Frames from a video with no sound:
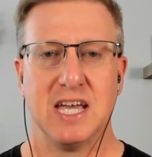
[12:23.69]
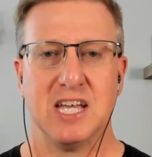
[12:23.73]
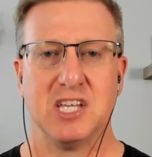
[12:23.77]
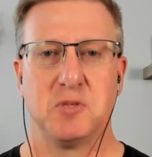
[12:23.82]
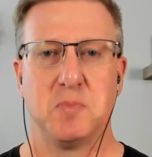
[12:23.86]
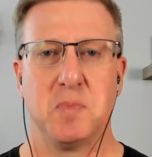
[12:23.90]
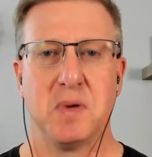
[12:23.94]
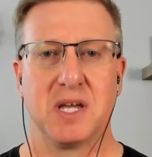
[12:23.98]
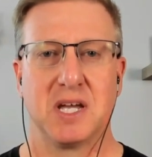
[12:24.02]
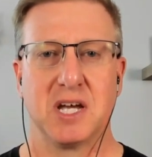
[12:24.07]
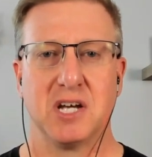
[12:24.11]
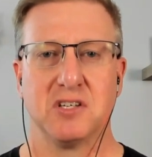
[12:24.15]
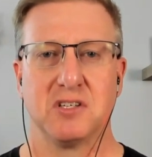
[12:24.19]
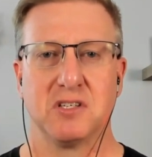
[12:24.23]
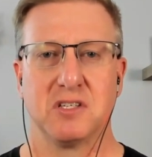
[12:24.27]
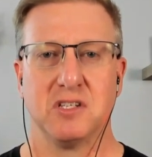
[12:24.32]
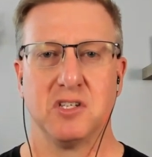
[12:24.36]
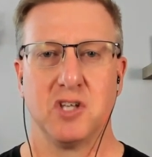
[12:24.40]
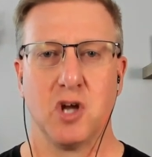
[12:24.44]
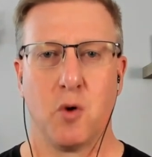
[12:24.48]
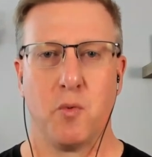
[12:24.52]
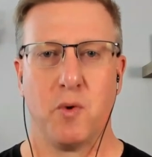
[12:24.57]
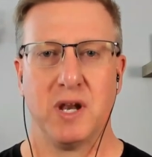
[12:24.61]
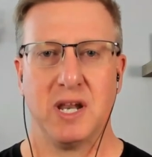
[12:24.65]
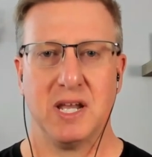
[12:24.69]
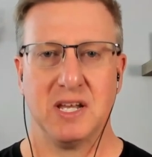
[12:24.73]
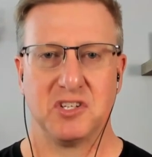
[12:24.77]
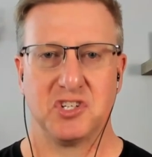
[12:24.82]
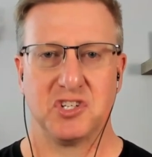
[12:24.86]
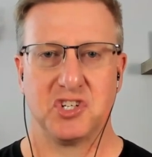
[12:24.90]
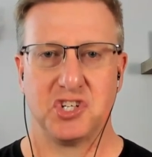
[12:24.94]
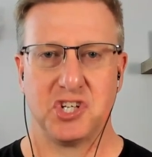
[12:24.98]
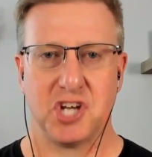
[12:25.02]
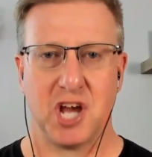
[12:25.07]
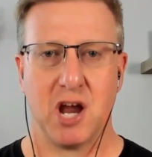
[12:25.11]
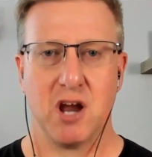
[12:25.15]
is because no one
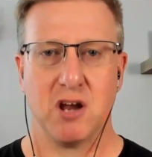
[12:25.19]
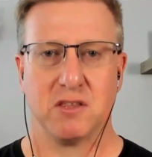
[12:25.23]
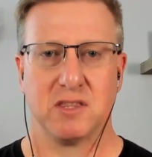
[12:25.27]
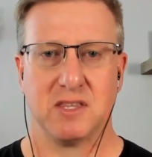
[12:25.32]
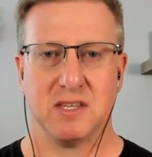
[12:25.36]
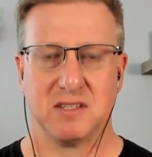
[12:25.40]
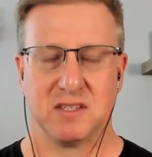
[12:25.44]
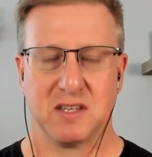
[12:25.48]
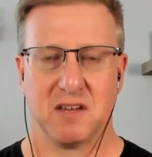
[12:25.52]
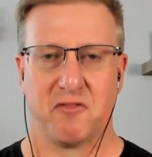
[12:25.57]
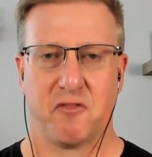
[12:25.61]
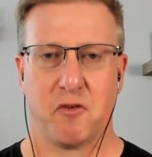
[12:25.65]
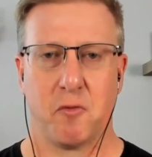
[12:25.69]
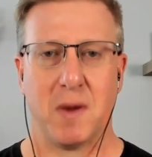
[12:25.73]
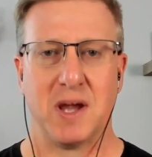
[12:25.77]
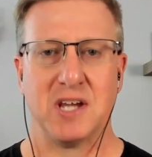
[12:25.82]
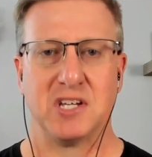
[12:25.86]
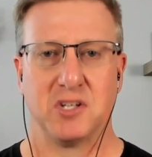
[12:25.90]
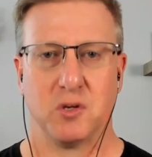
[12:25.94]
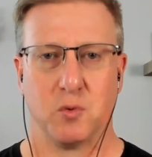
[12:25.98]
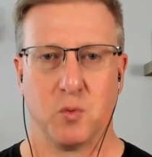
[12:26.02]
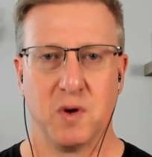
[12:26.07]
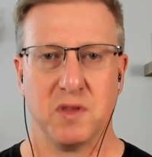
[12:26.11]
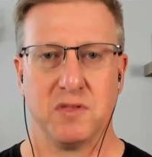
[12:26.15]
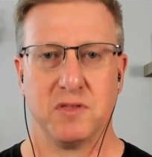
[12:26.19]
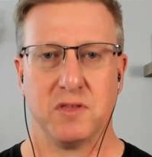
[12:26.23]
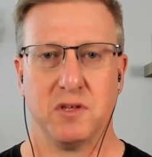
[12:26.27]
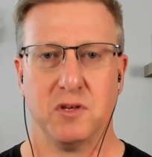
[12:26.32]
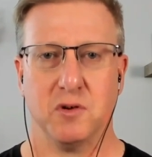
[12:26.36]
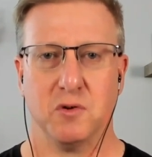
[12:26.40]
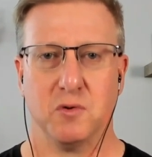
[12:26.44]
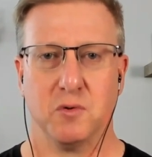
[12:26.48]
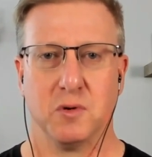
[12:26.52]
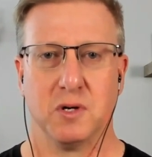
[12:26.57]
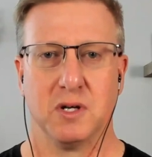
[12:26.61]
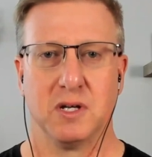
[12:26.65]
has shared this information with
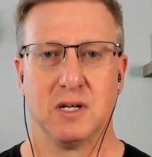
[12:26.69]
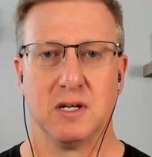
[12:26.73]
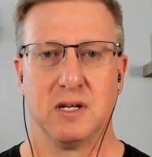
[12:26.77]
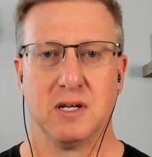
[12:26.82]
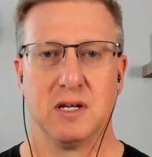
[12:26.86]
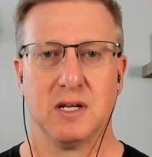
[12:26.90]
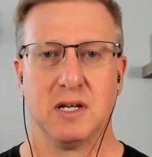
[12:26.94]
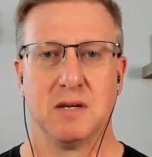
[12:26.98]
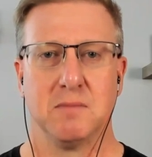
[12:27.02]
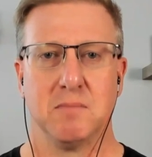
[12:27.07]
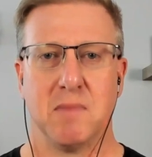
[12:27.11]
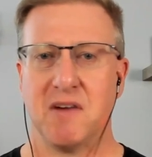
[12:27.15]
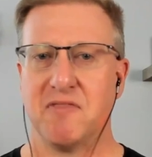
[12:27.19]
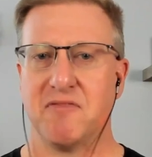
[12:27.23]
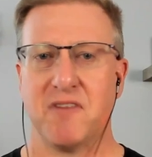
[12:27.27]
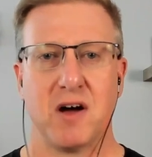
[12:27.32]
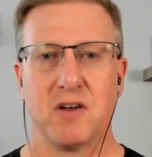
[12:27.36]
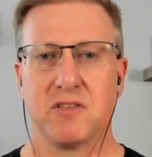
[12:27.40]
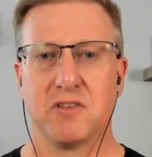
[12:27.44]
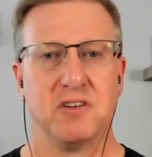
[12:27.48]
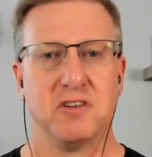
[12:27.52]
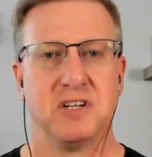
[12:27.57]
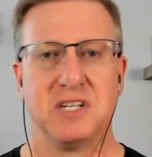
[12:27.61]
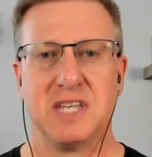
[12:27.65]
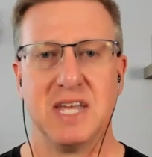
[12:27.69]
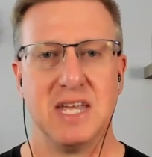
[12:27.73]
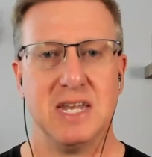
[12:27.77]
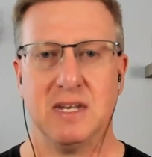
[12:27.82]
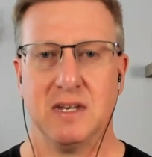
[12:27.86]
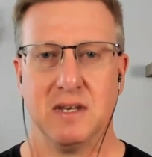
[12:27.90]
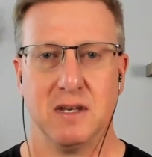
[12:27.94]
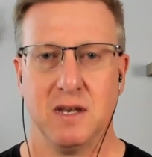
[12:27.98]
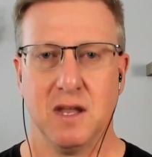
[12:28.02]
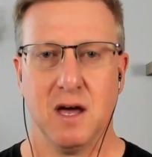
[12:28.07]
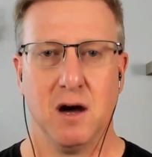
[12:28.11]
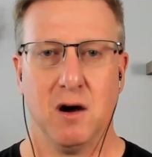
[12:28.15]
you. My father
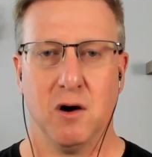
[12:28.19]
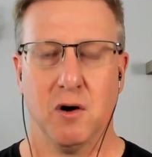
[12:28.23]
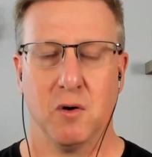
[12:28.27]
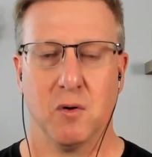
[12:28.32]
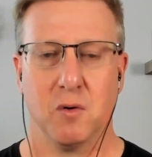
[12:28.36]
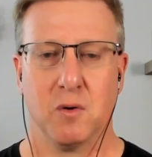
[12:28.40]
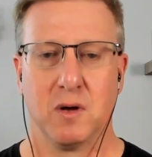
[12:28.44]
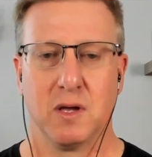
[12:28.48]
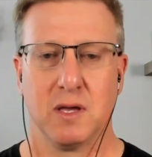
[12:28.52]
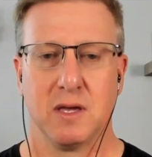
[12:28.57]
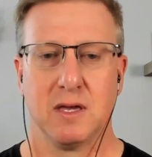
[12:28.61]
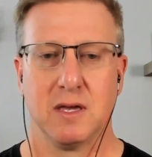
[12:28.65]
didn't know.